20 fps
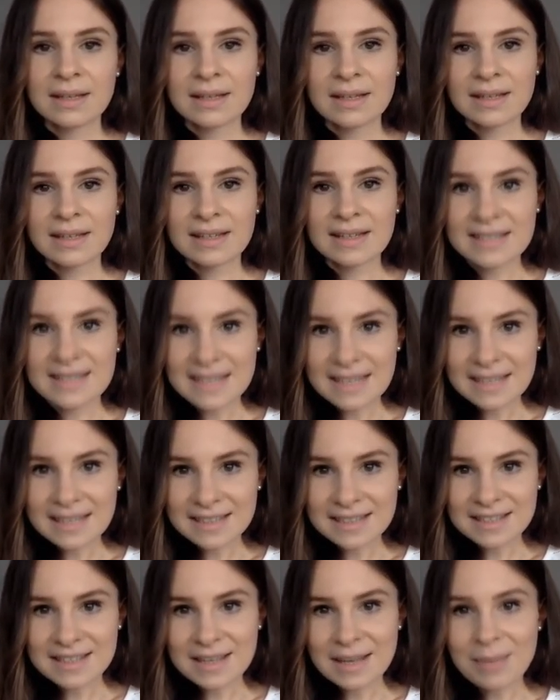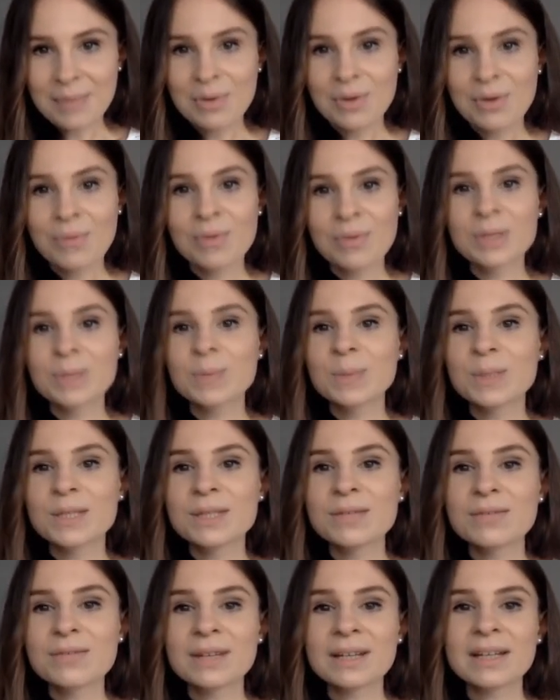In a second step, we
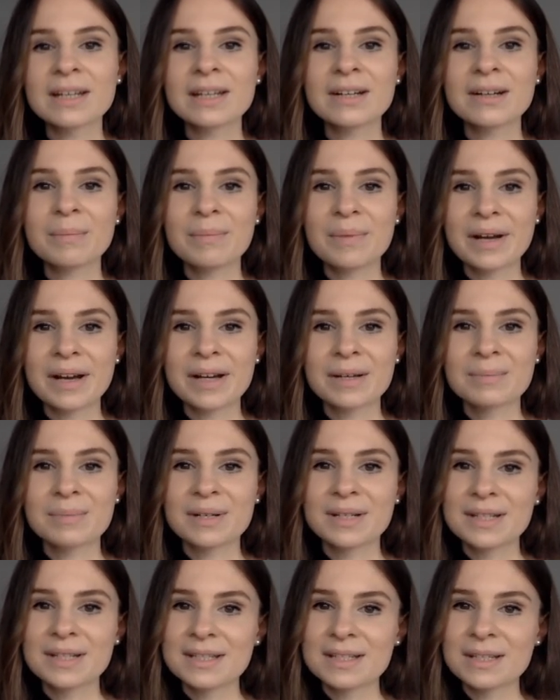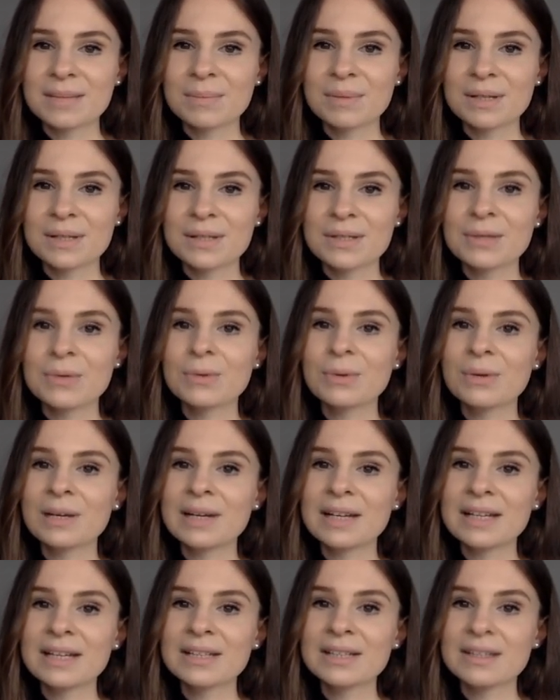specifically compared participants who
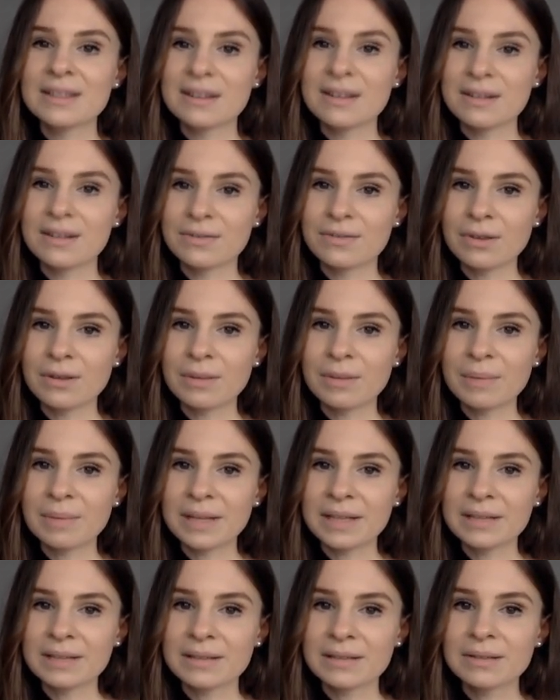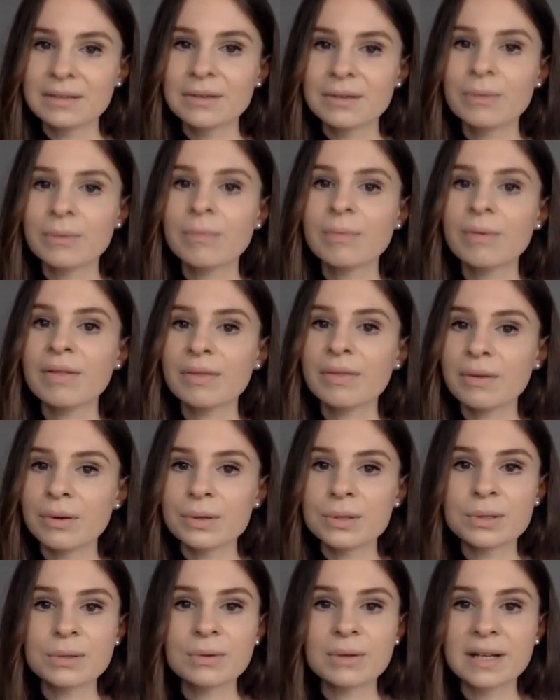clicked the default button with
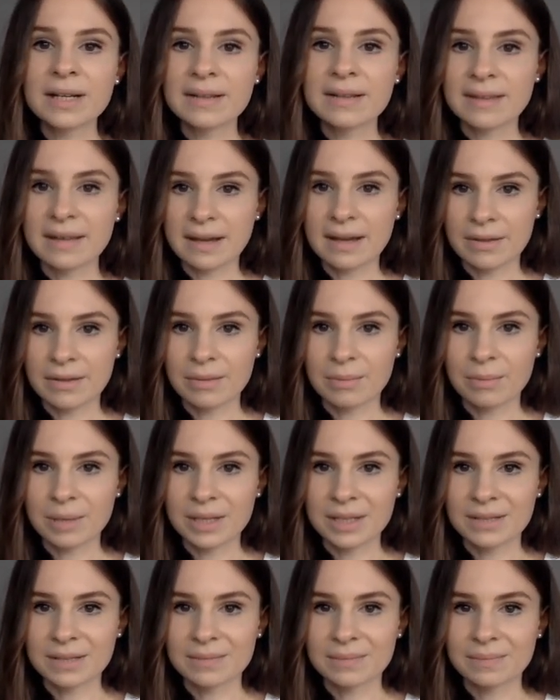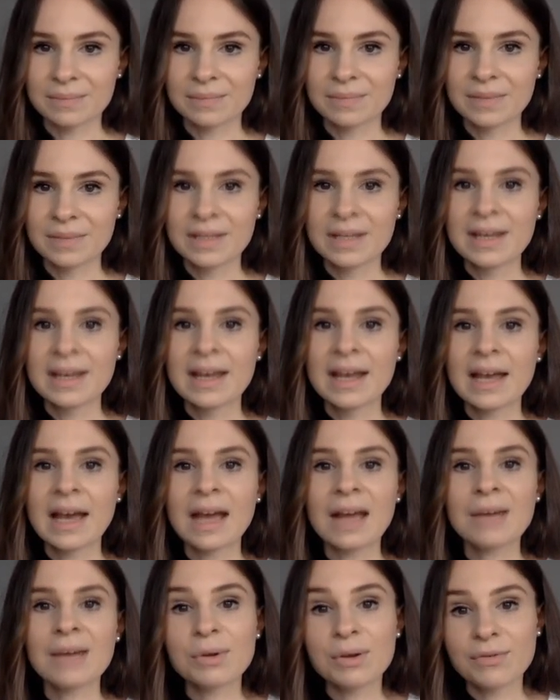those who clicked the other button.
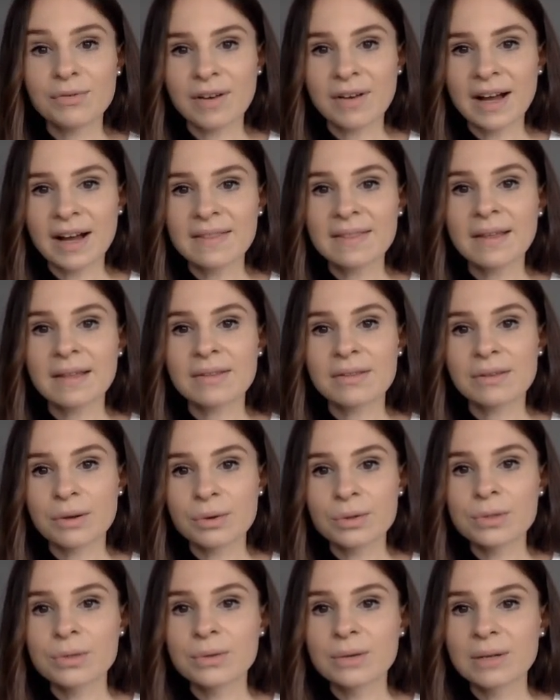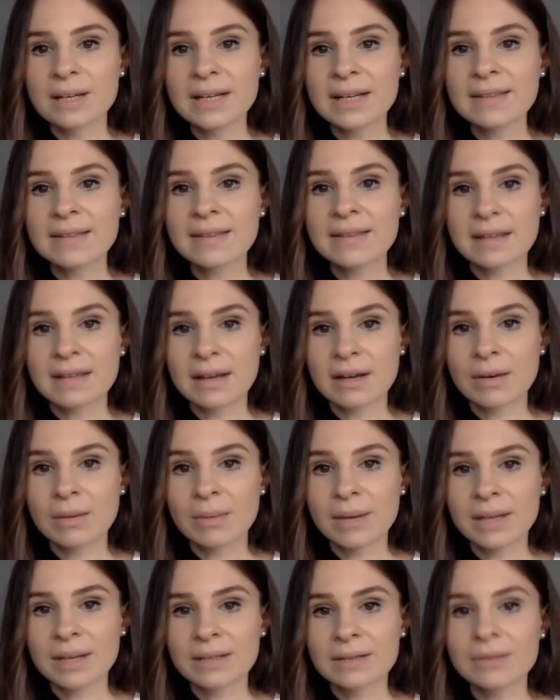And we find that those who click the yellow
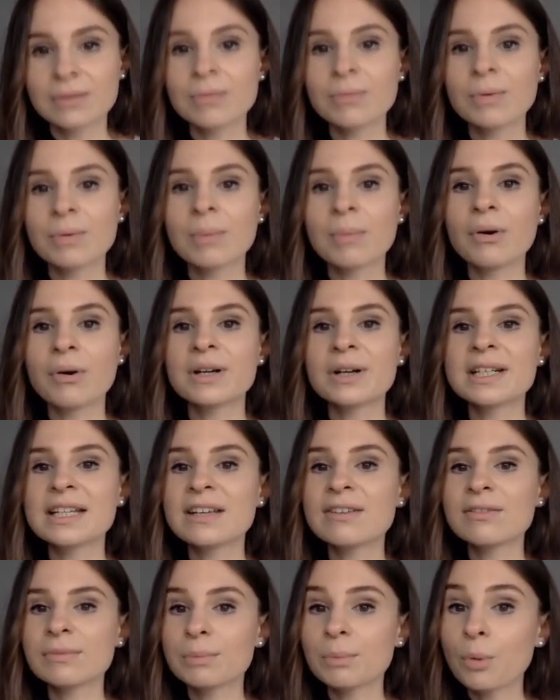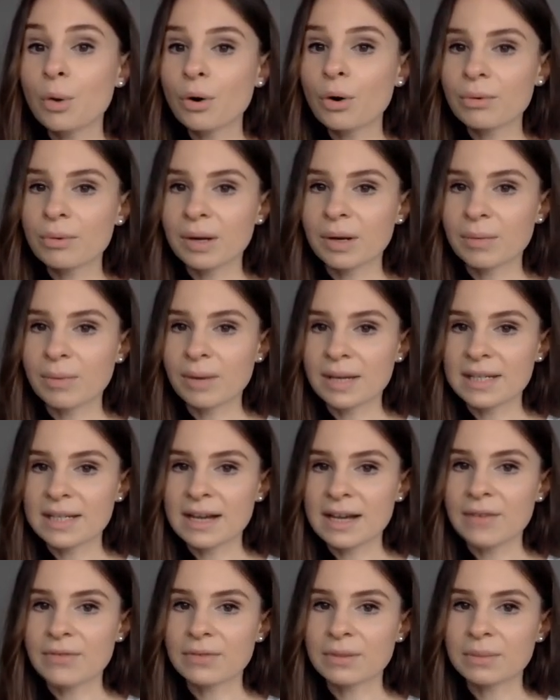button report even more regret
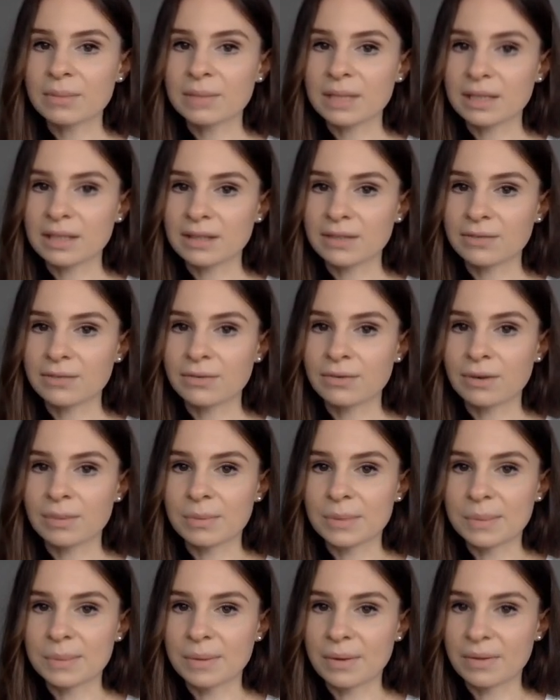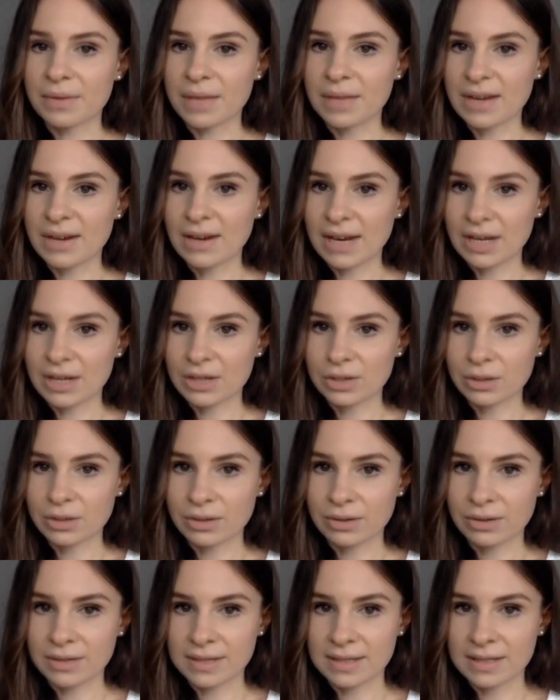after being informed about their actual
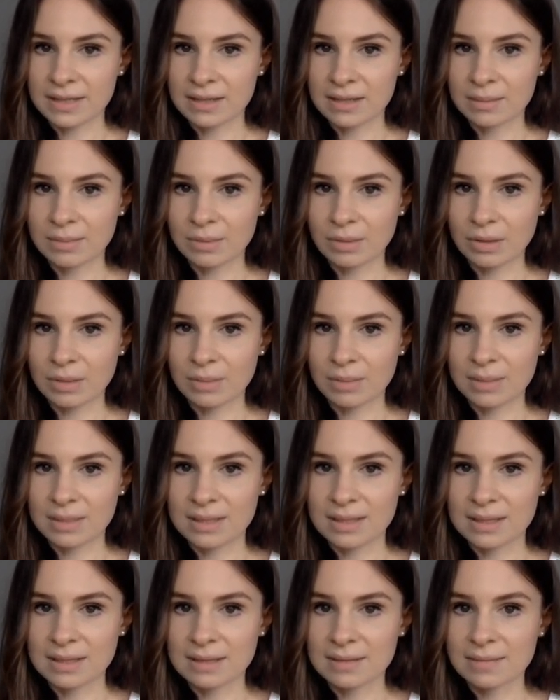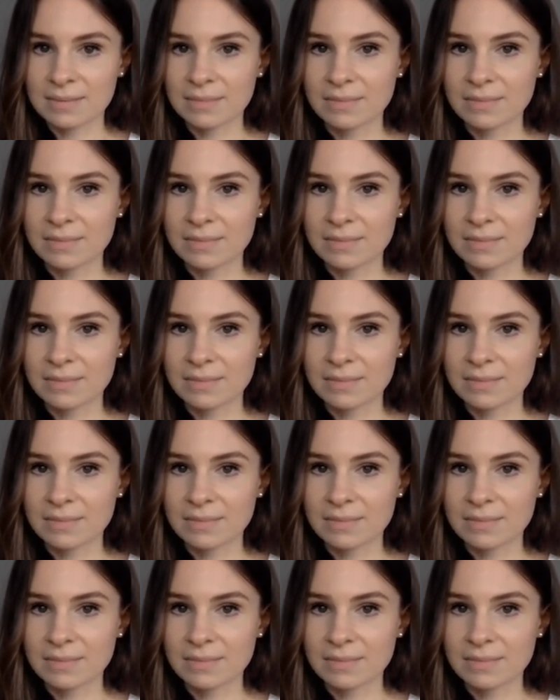consented purposes.